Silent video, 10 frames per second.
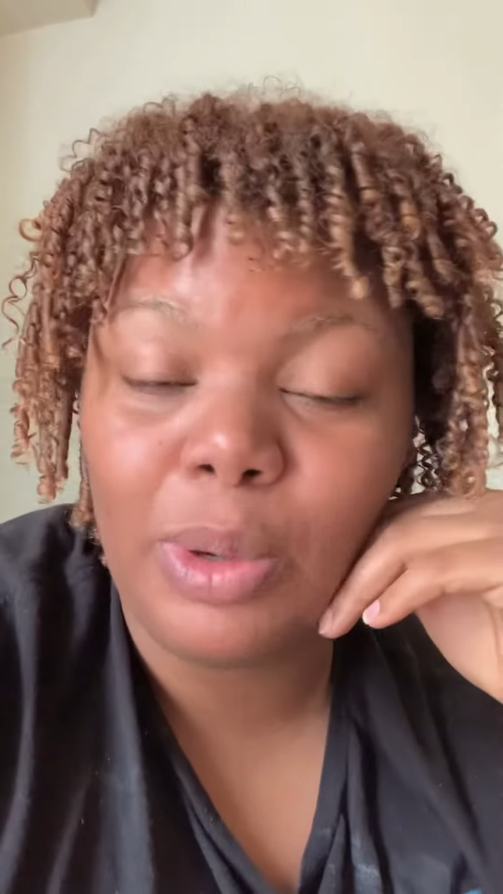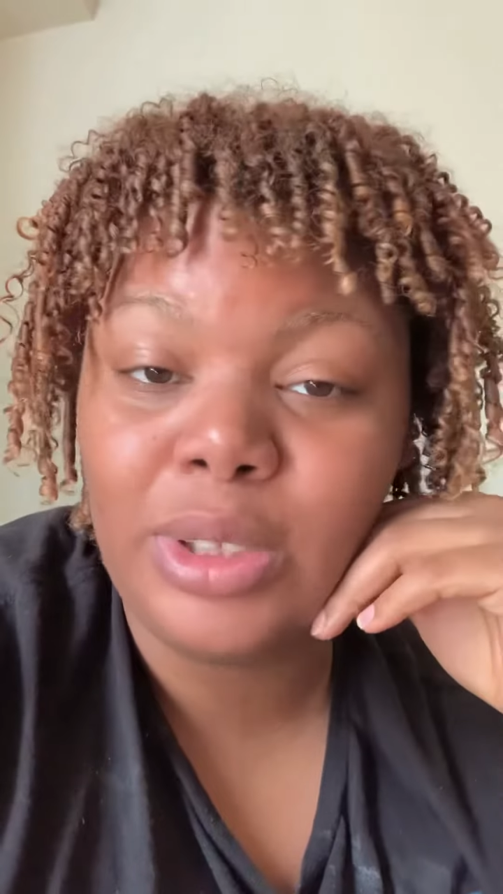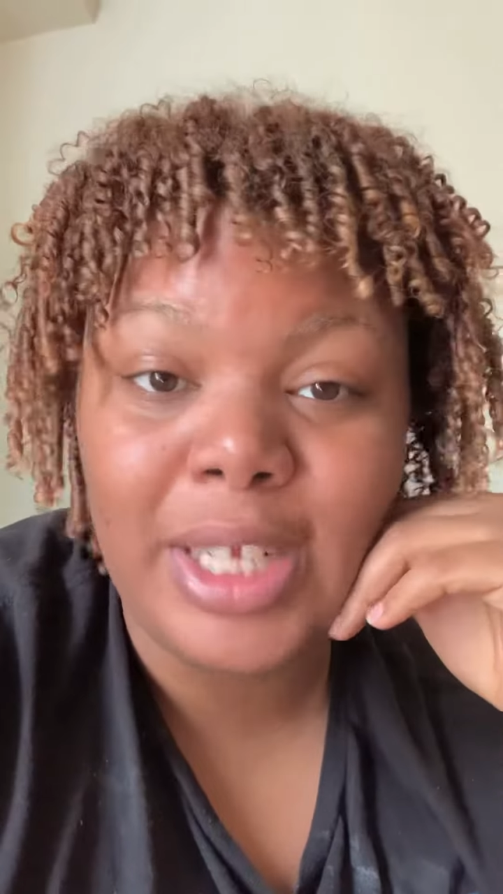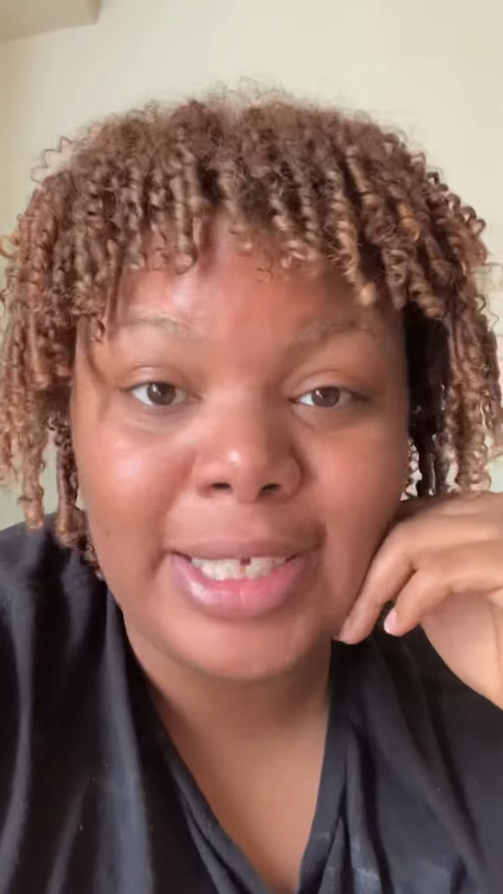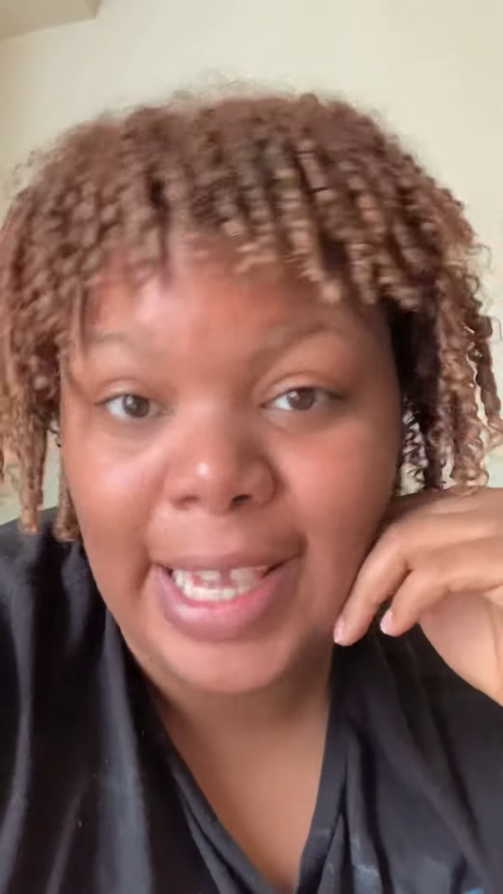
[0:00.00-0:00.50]

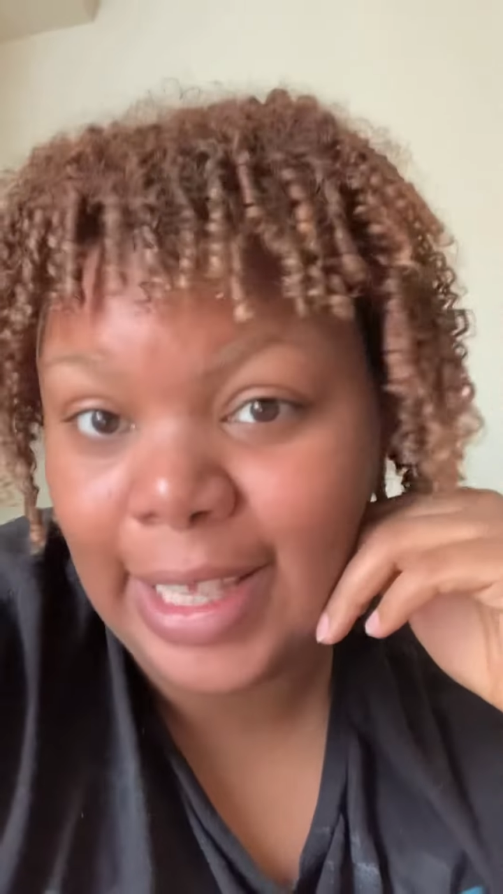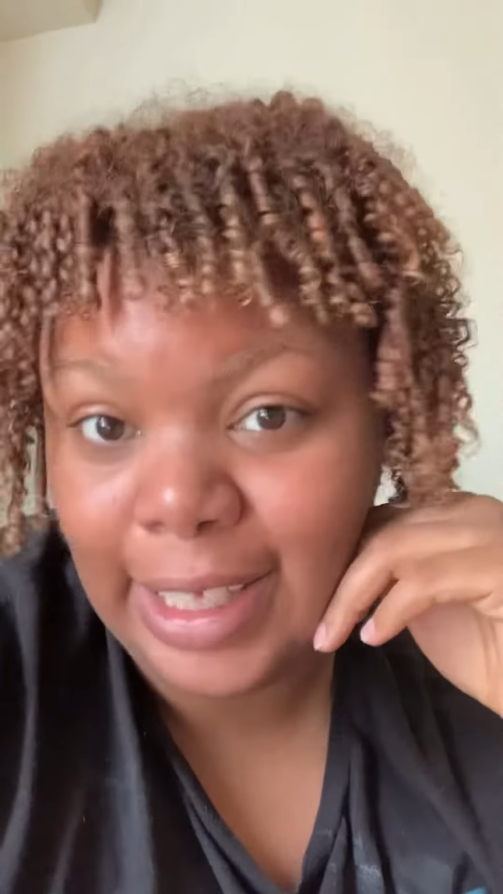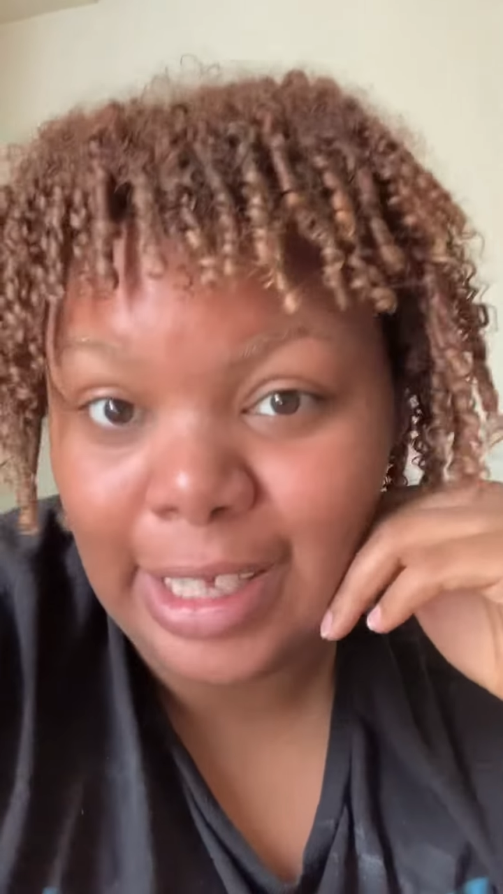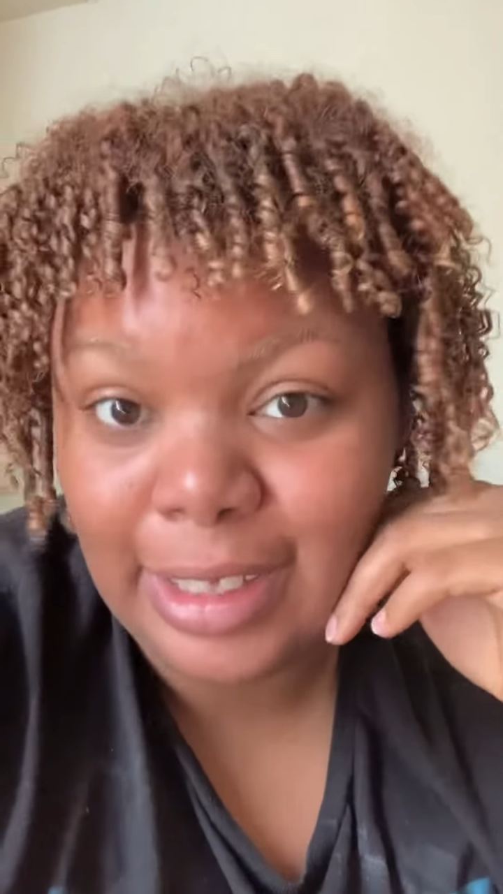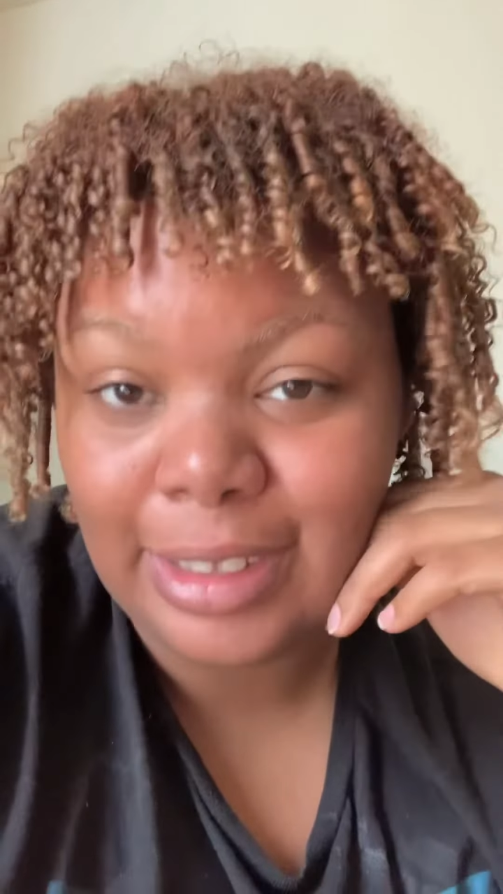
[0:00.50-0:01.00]
posing as
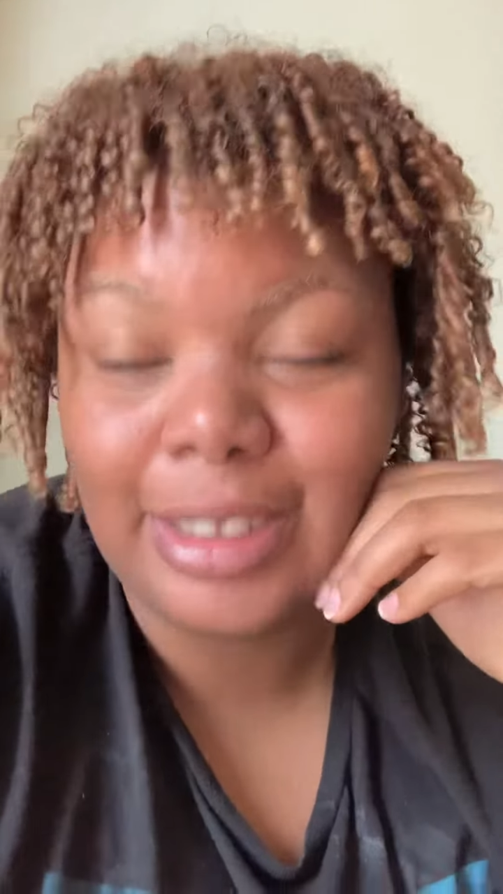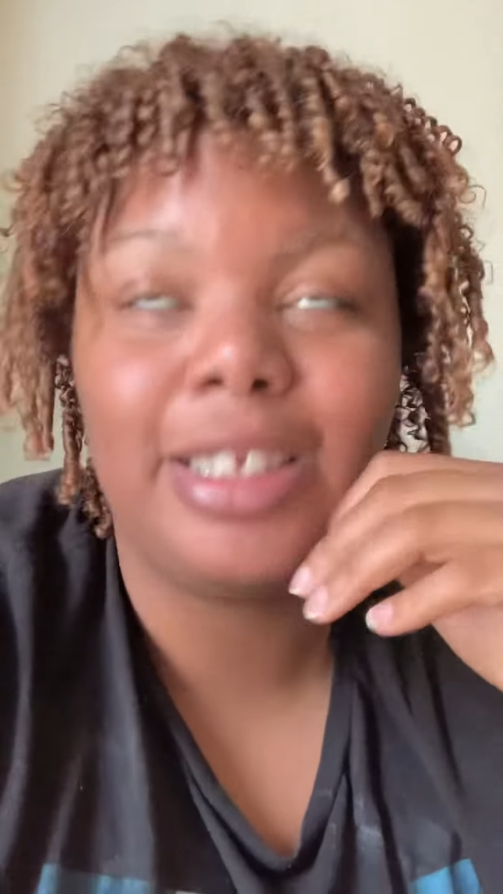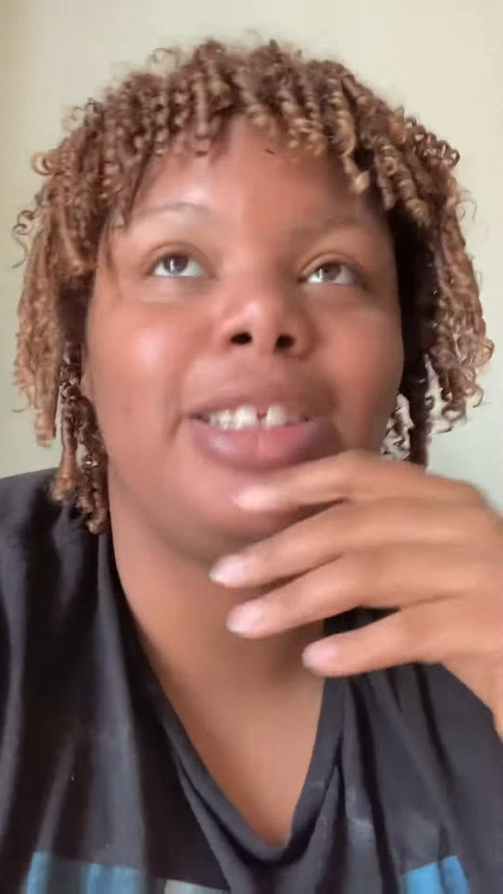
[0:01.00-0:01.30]
aliens.